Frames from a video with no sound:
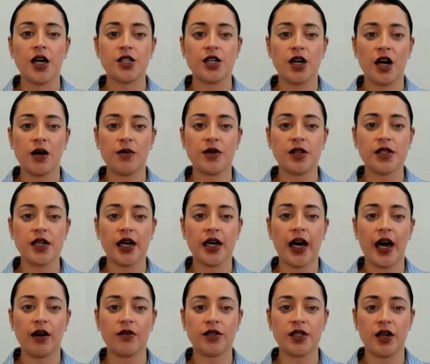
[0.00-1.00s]
Timers and
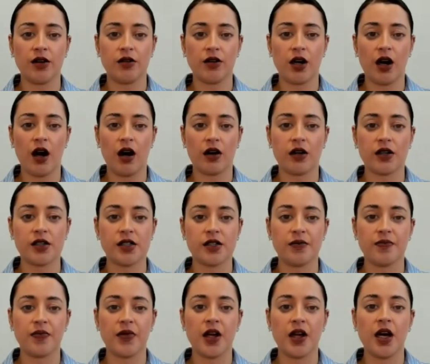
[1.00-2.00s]
countdown clocks.
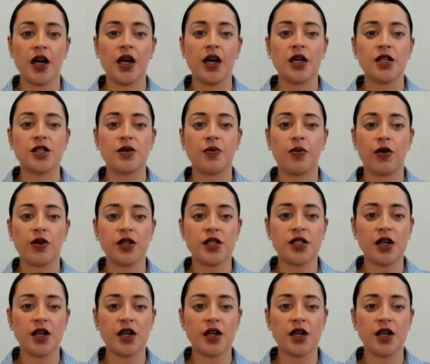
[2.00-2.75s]
Supports